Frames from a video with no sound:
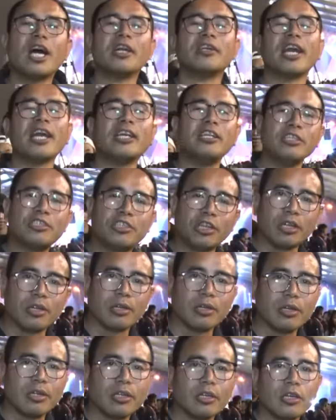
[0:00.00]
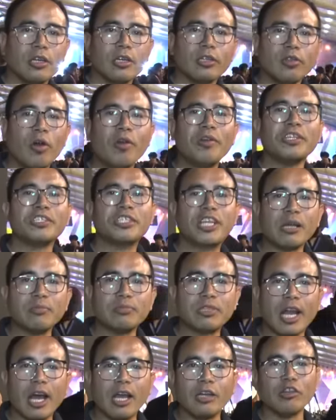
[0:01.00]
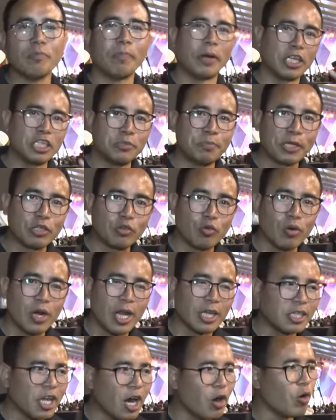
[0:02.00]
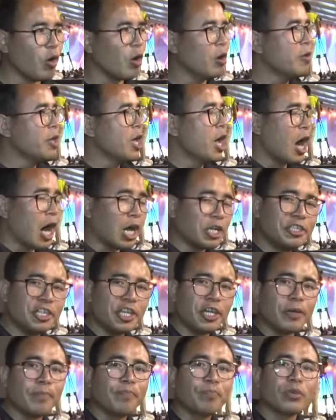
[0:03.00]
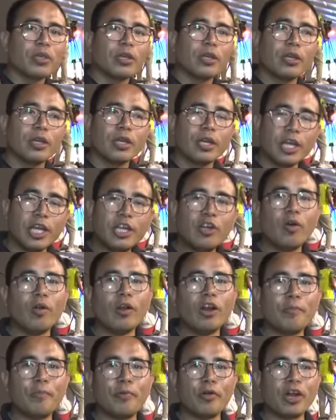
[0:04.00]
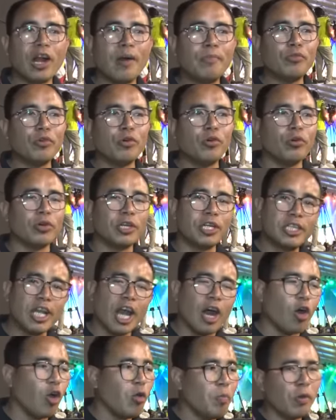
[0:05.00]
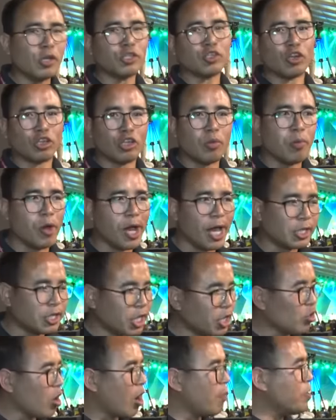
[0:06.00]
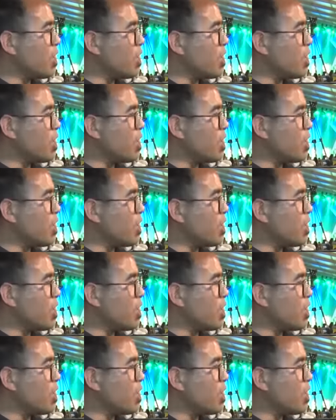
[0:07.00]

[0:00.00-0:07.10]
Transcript: third edition, Northeast games live to participate. Kula sa ro, aji inaugural program to ita almost khatam hoya ase to